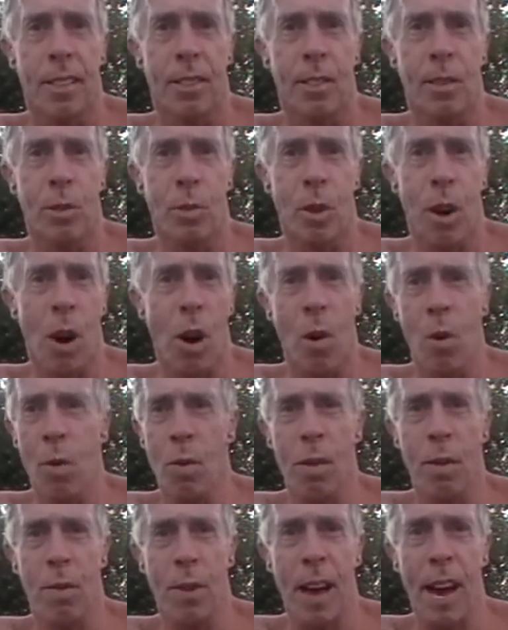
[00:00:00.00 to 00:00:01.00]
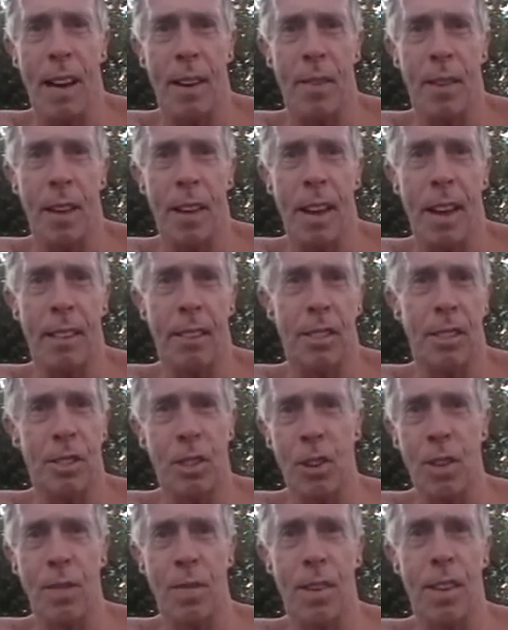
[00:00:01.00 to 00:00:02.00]
to own the fact that I
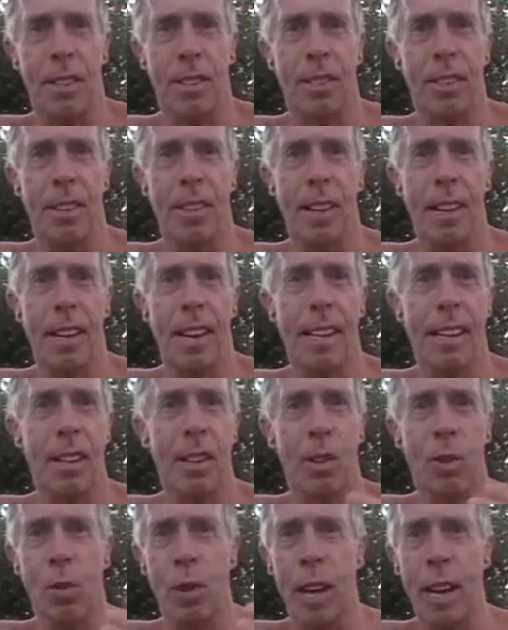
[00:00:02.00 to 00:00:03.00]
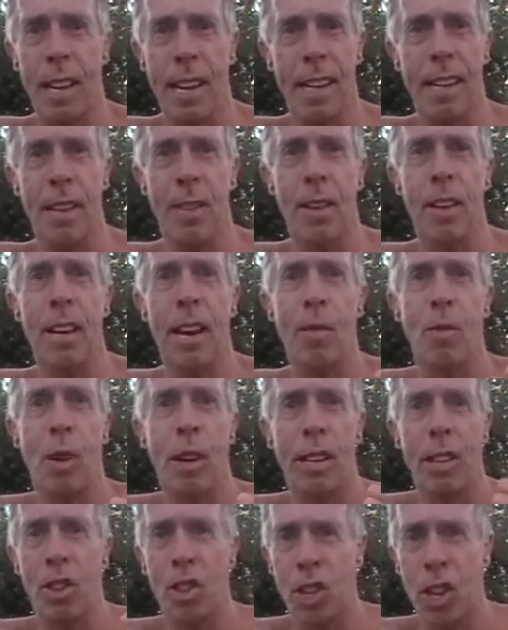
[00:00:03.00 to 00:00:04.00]
deserve this and that I can create anything I
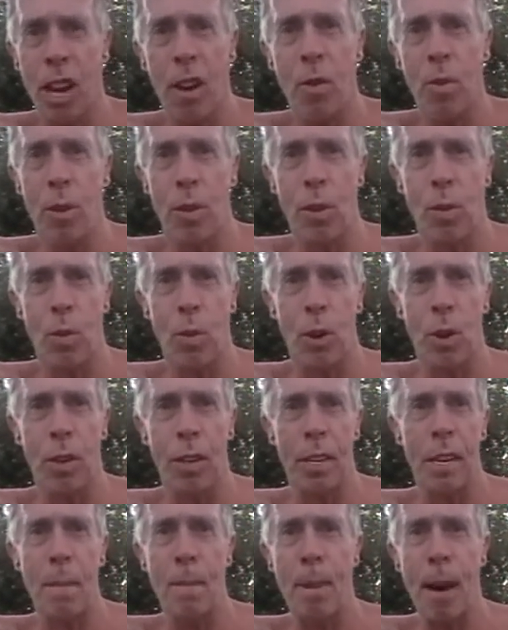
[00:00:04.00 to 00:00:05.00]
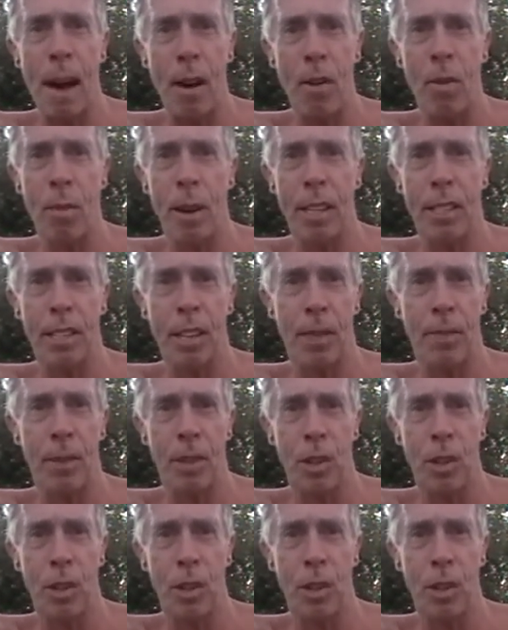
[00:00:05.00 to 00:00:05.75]
want and share it with the world and empower myself